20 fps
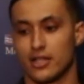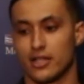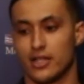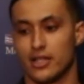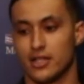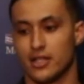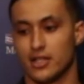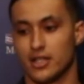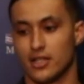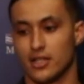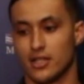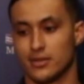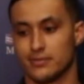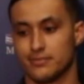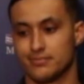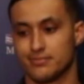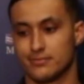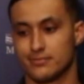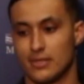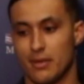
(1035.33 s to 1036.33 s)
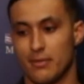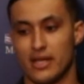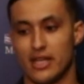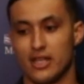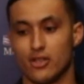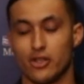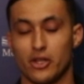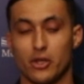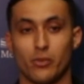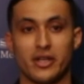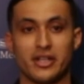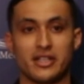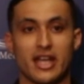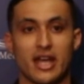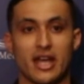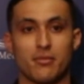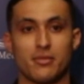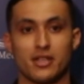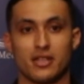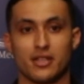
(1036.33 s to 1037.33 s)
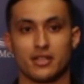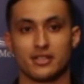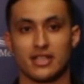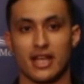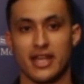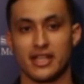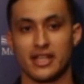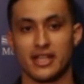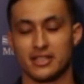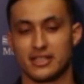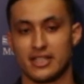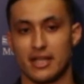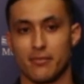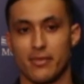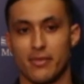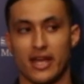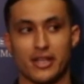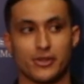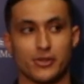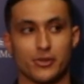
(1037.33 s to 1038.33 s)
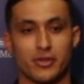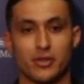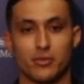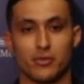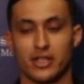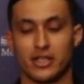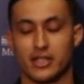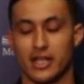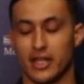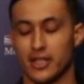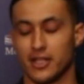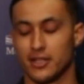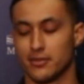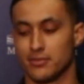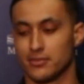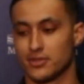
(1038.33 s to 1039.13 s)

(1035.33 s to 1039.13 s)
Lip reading: And I mean, he only winked at me because I hit the step back three and winked at him.